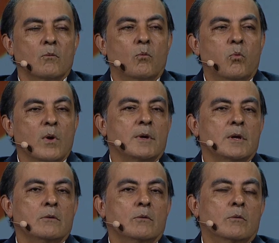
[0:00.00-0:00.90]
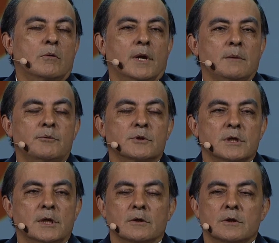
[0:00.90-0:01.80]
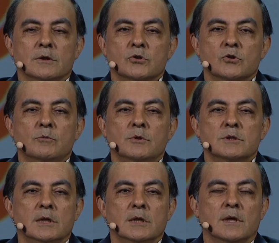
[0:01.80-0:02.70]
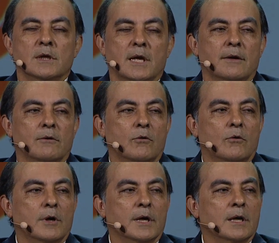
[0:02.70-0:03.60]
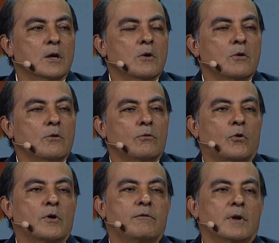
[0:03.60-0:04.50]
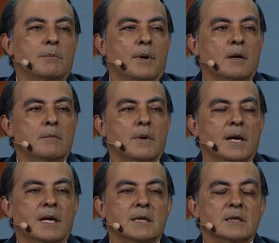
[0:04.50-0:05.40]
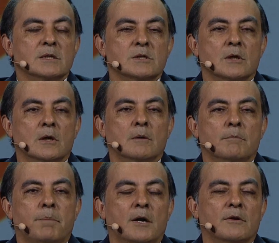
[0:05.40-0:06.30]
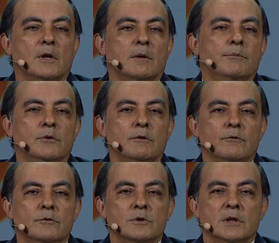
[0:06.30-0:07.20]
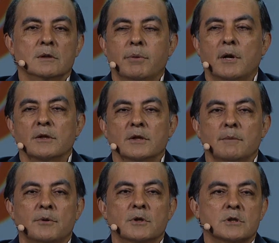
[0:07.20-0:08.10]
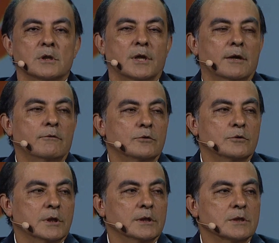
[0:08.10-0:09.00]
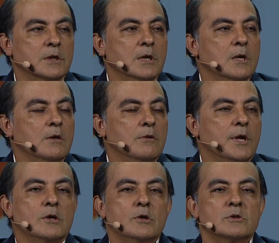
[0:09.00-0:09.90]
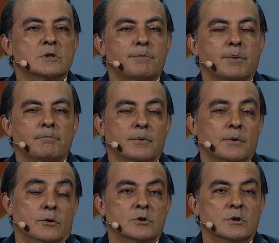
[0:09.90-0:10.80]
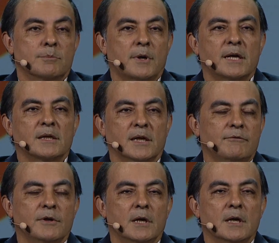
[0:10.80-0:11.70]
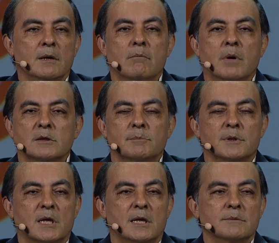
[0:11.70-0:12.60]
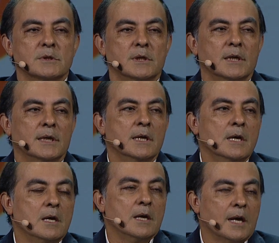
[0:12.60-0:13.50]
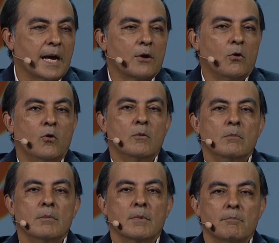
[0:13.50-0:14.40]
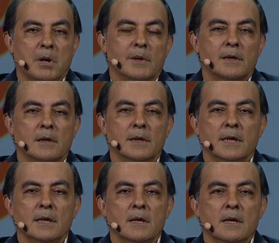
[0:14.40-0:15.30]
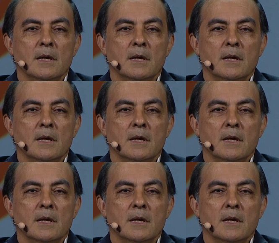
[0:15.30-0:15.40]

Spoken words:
Women who are 80% of consumers in the category thought of lip balm as a part of their beauty routine, part of their personal care routines. They use the product every day, multiple times a day, at home, publicly.